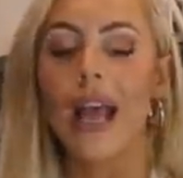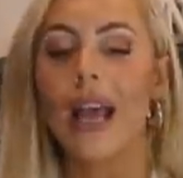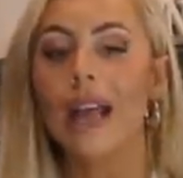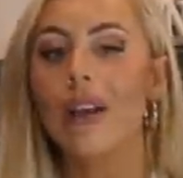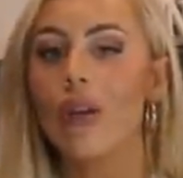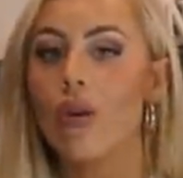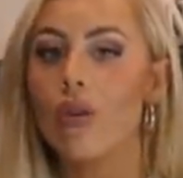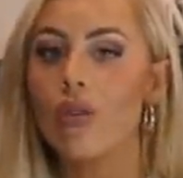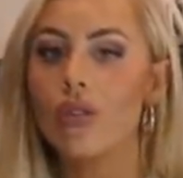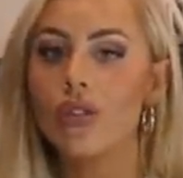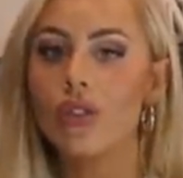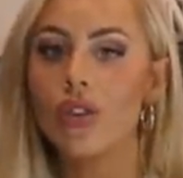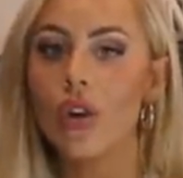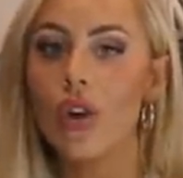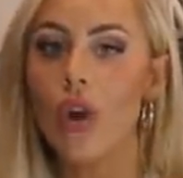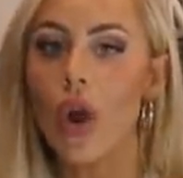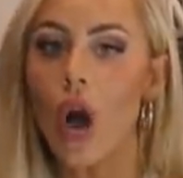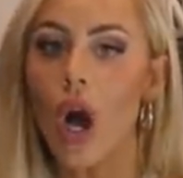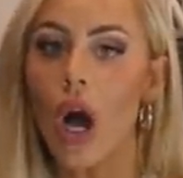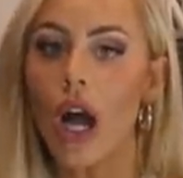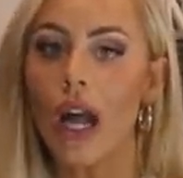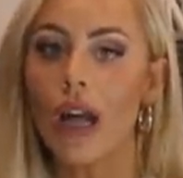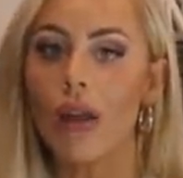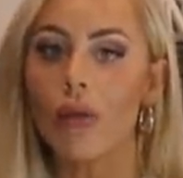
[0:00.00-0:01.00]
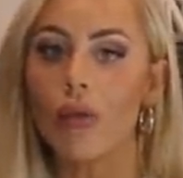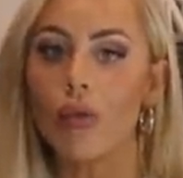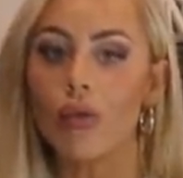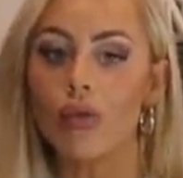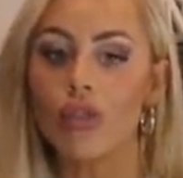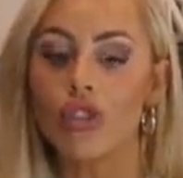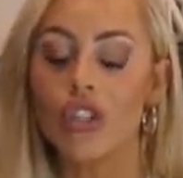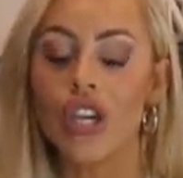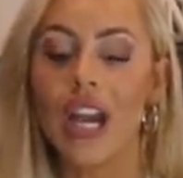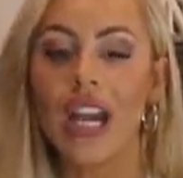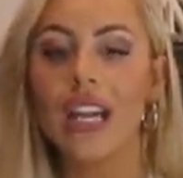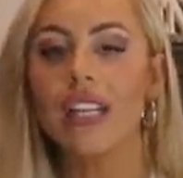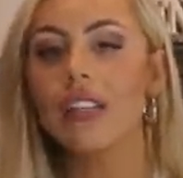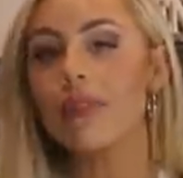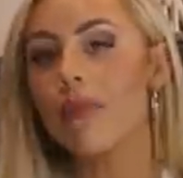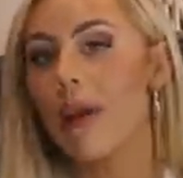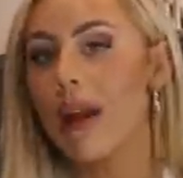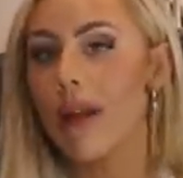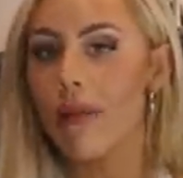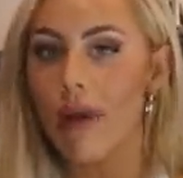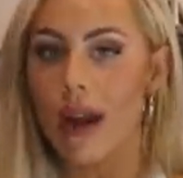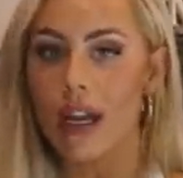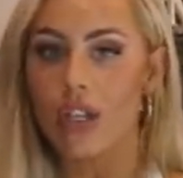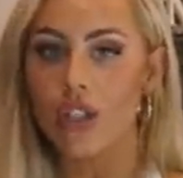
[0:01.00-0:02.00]
And also I will change
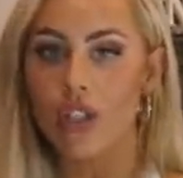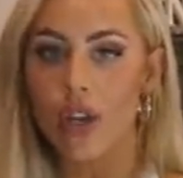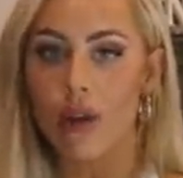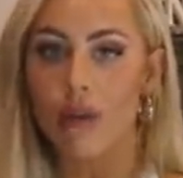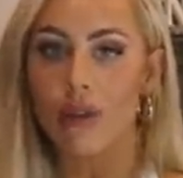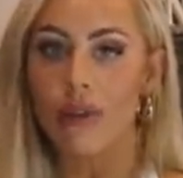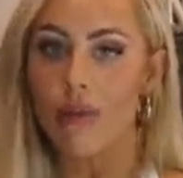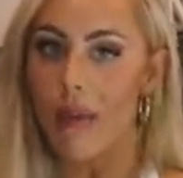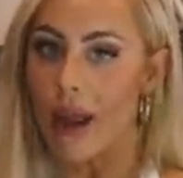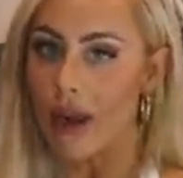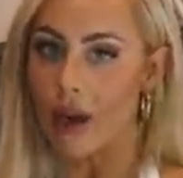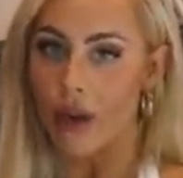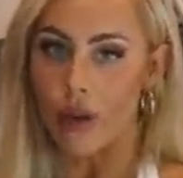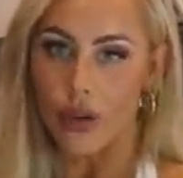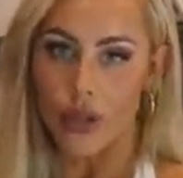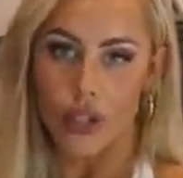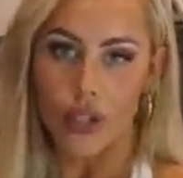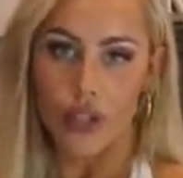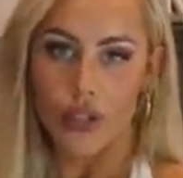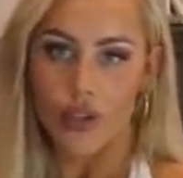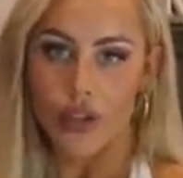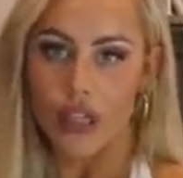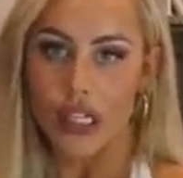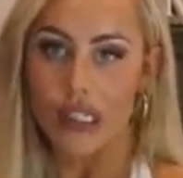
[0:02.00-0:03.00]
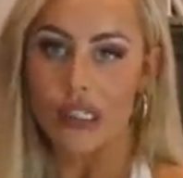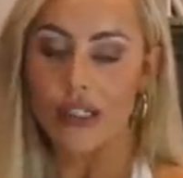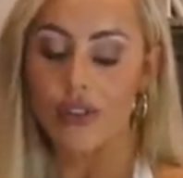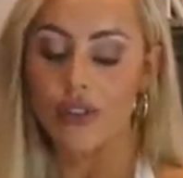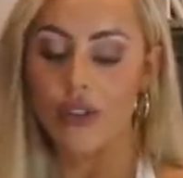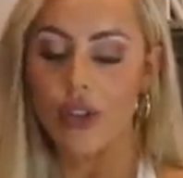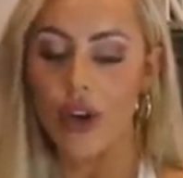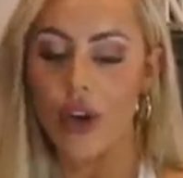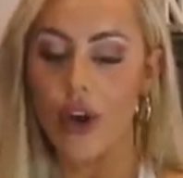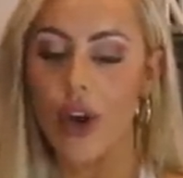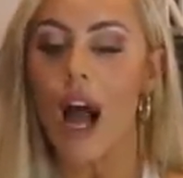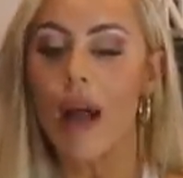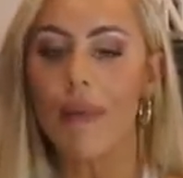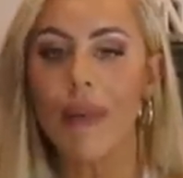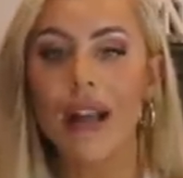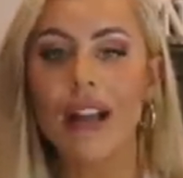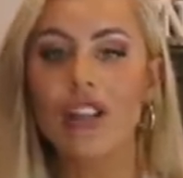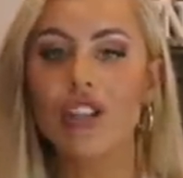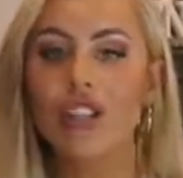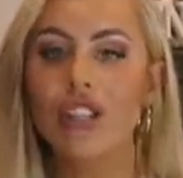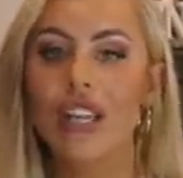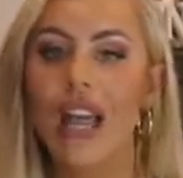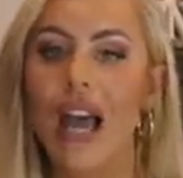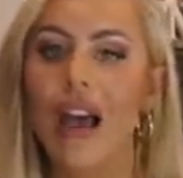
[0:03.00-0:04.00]
my ratio with macronutrients. So I'm
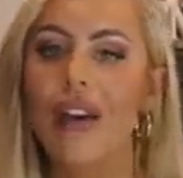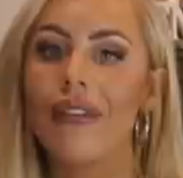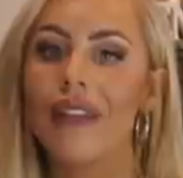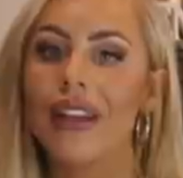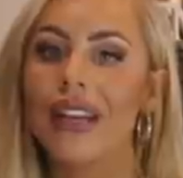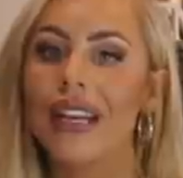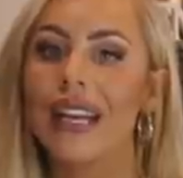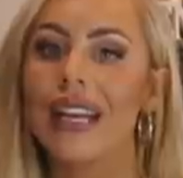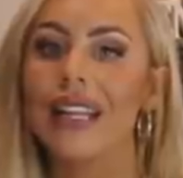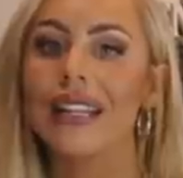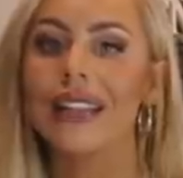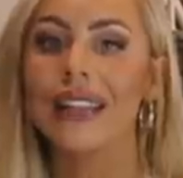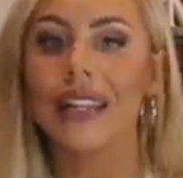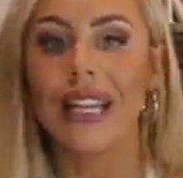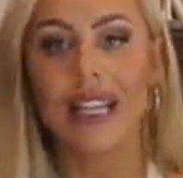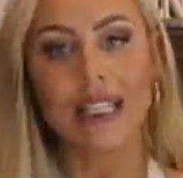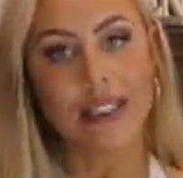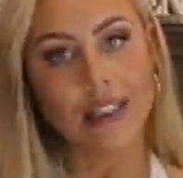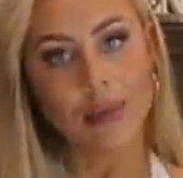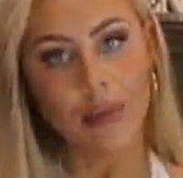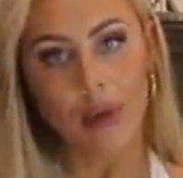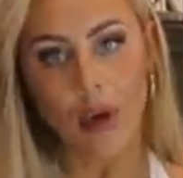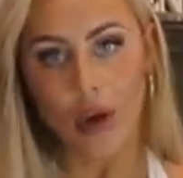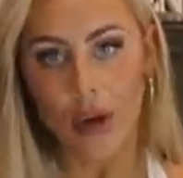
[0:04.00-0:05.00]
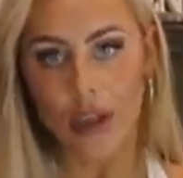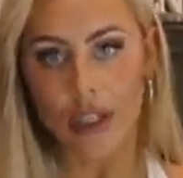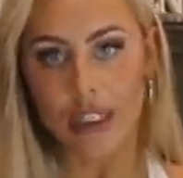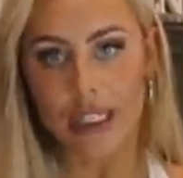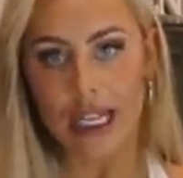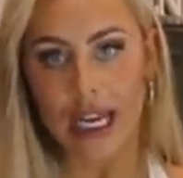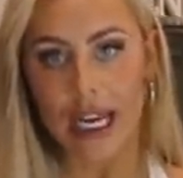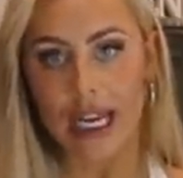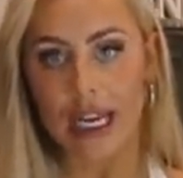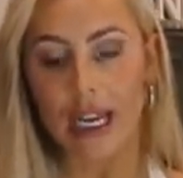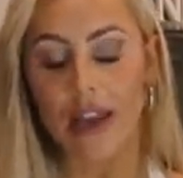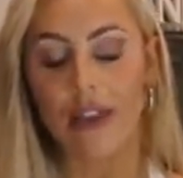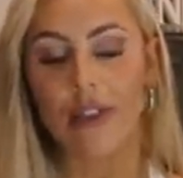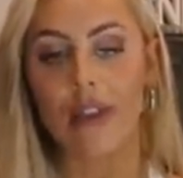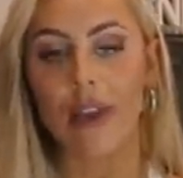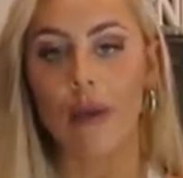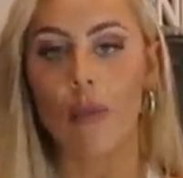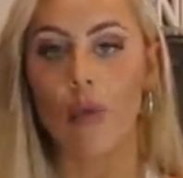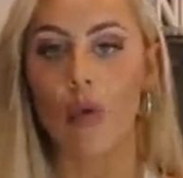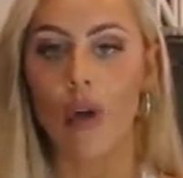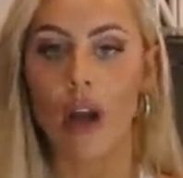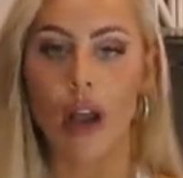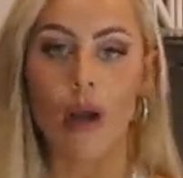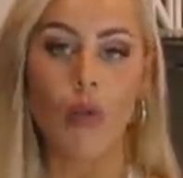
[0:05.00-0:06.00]
actually having less protein
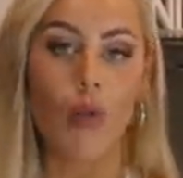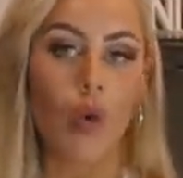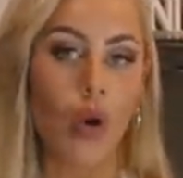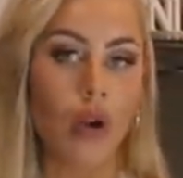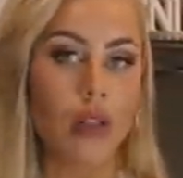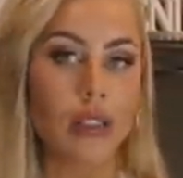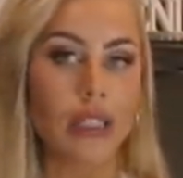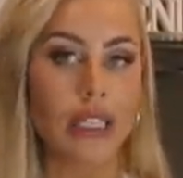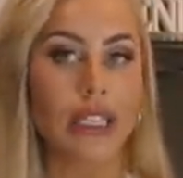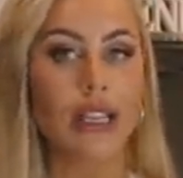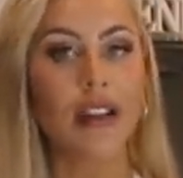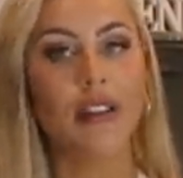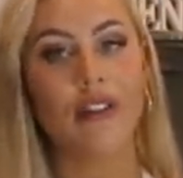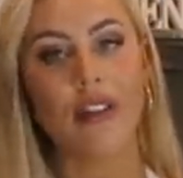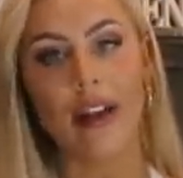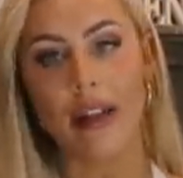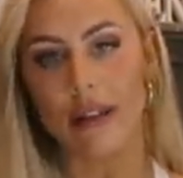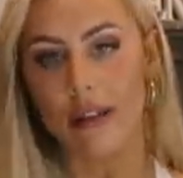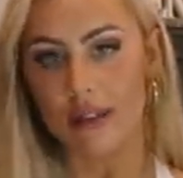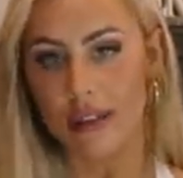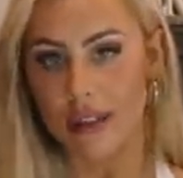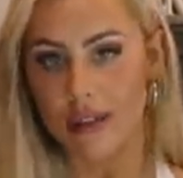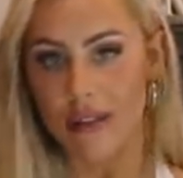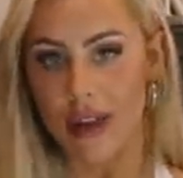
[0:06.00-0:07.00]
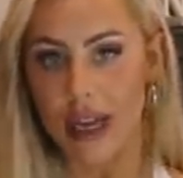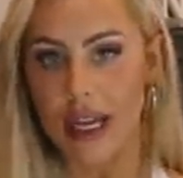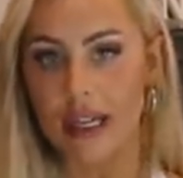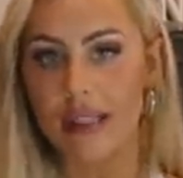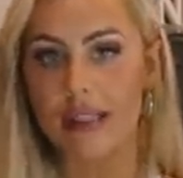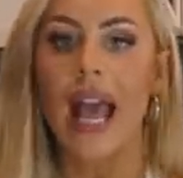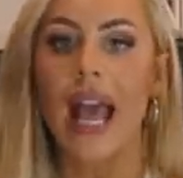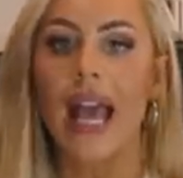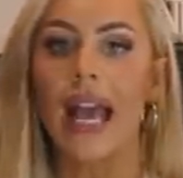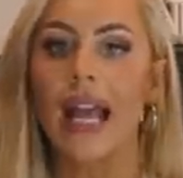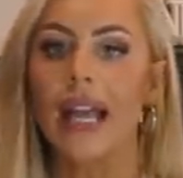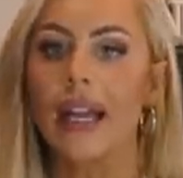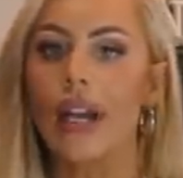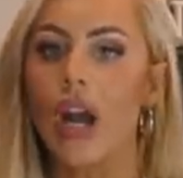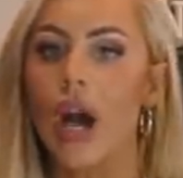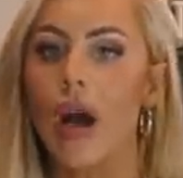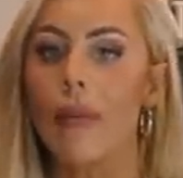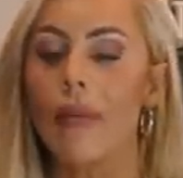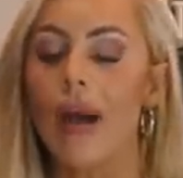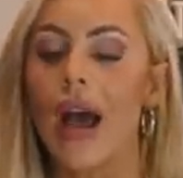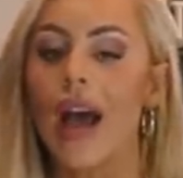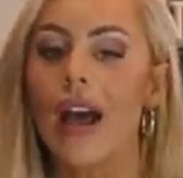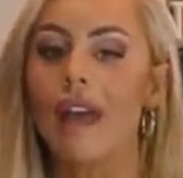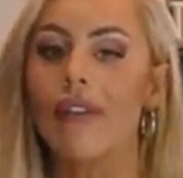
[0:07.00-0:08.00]
than what I was in a fat loss phase, and
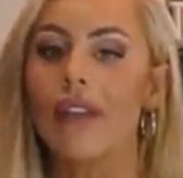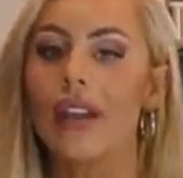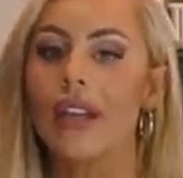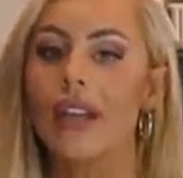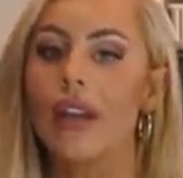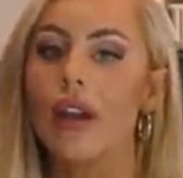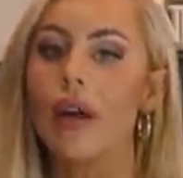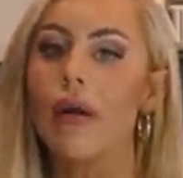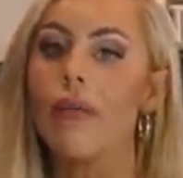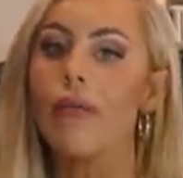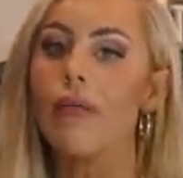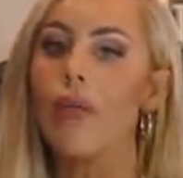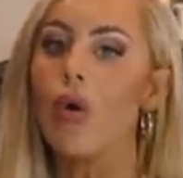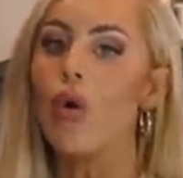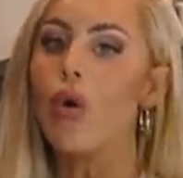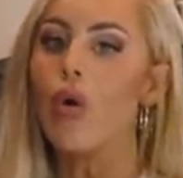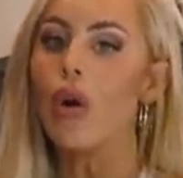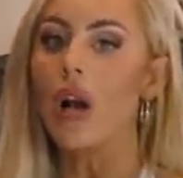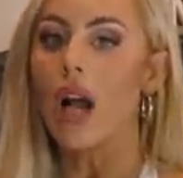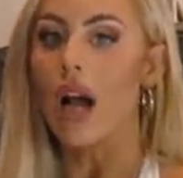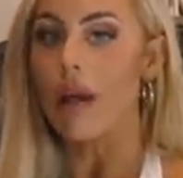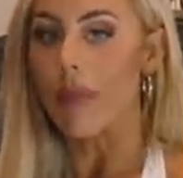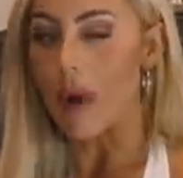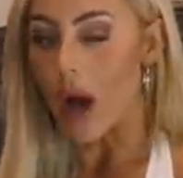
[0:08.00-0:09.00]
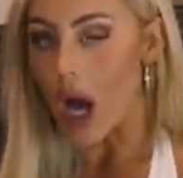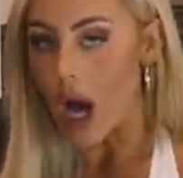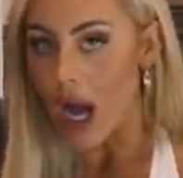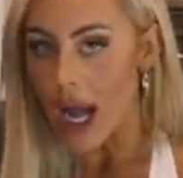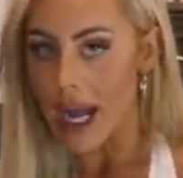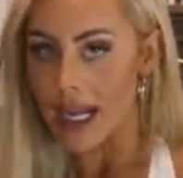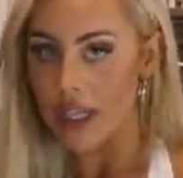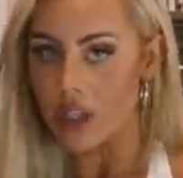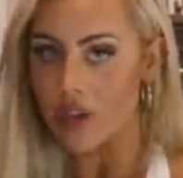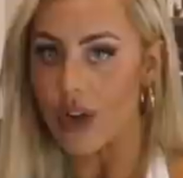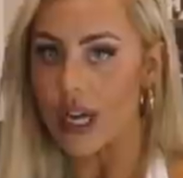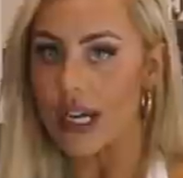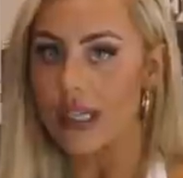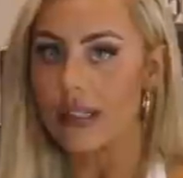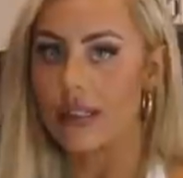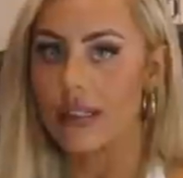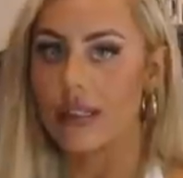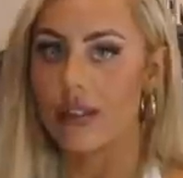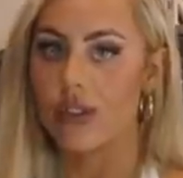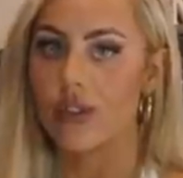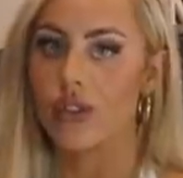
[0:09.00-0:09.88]
I'm having more carbohydrates.